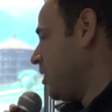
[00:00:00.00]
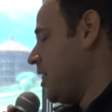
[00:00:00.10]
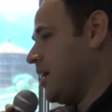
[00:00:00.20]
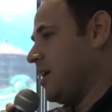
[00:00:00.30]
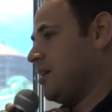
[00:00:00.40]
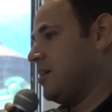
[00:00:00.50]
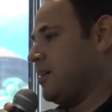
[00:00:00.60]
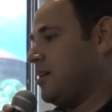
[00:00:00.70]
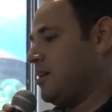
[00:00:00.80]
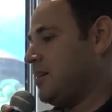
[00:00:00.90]
uh,
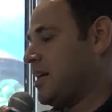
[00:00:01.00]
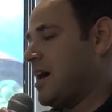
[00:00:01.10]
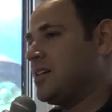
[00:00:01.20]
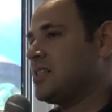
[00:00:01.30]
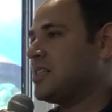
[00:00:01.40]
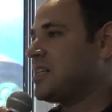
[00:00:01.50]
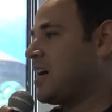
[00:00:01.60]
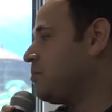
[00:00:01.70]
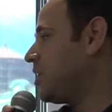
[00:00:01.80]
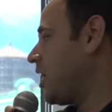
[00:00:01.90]
Data and
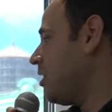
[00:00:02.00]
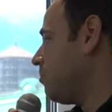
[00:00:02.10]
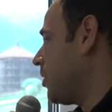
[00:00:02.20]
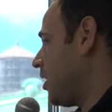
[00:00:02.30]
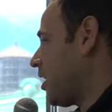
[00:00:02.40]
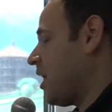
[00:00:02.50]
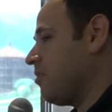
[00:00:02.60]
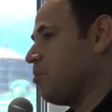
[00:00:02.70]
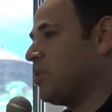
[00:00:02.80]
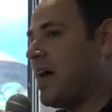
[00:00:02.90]
Society became kind
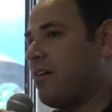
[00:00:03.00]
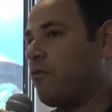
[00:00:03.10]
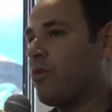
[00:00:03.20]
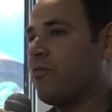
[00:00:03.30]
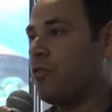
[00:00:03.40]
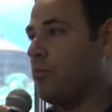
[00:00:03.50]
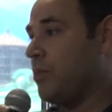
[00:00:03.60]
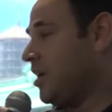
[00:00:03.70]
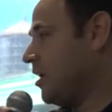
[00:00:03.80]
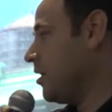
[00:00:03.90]
of a platform for
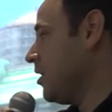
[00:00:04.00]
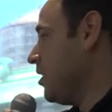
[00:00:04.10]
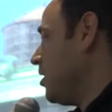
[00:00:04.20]
me